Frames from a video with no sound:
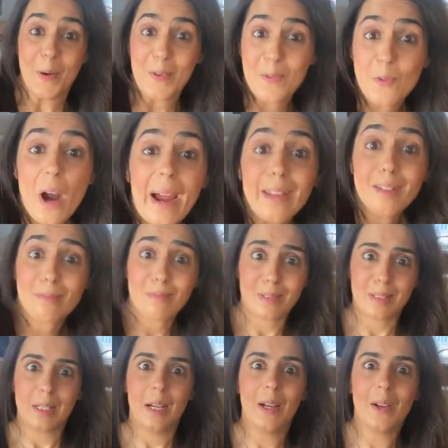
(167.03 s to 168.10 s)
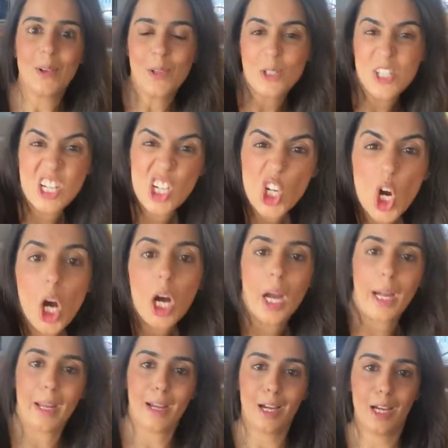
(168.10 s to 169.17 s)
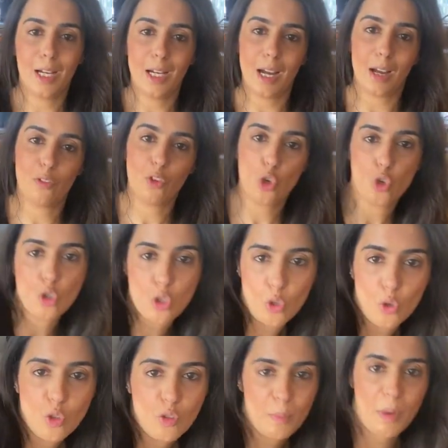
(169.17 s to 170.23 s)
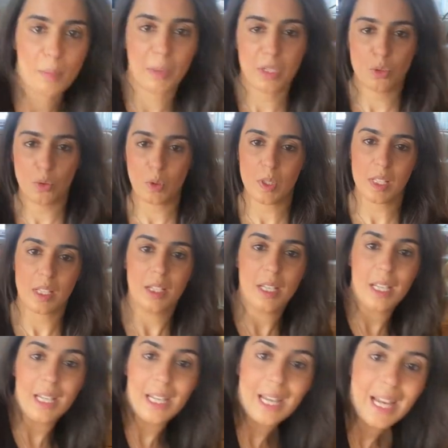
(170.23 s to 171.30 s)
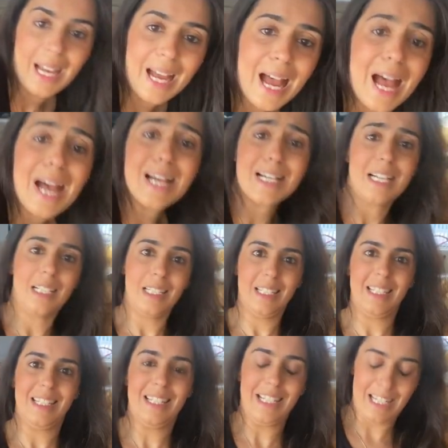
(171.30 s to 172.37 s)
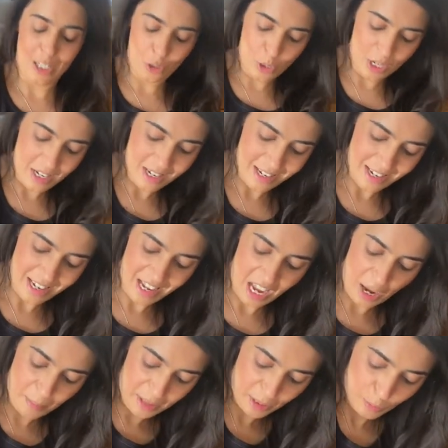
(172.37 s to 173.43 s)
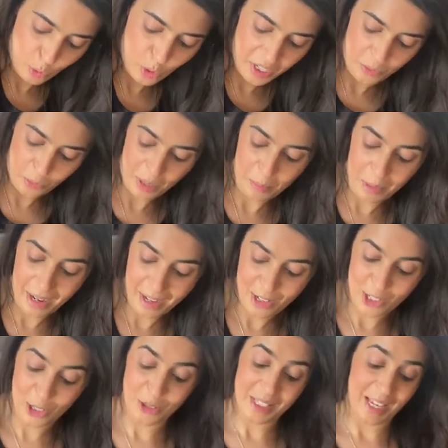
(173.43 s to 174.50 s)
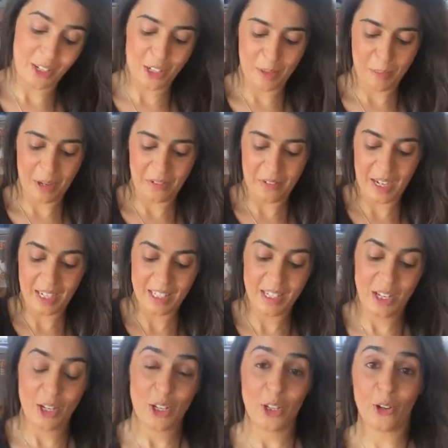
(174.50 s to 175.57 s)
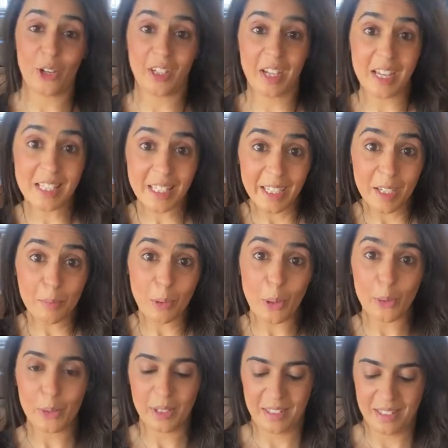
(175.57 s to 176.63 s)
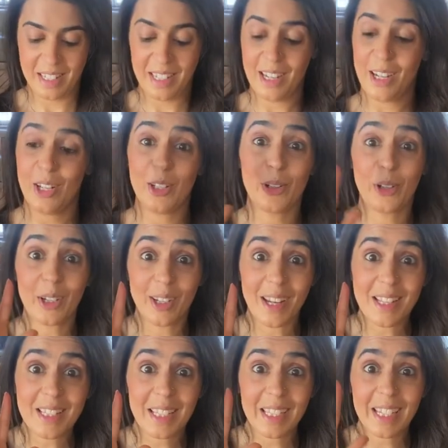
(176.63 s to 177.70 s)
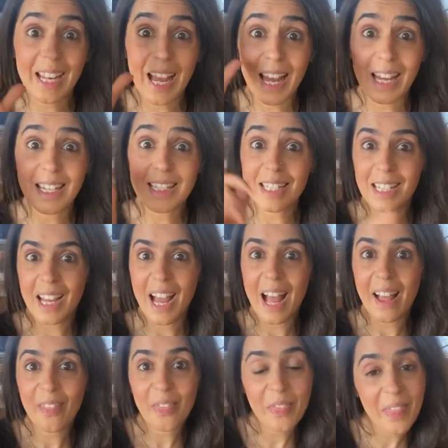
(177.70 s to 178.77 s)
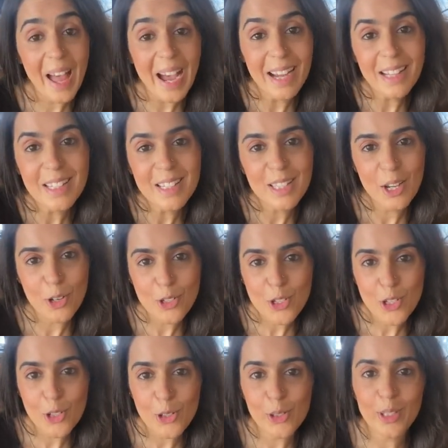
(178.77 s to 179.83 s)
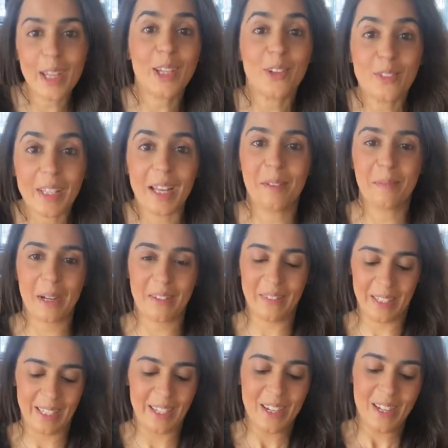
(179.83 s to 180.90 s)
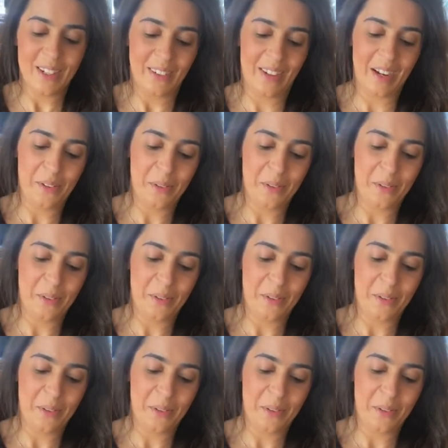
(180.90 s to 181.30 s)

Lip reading: Right, I have used lots of my muscles. Now I'm at the point where my dough is actually perfect. You've got a nice clean bowl, you've got a nice clean hand, and that tells you that you've done it perfectly. Right,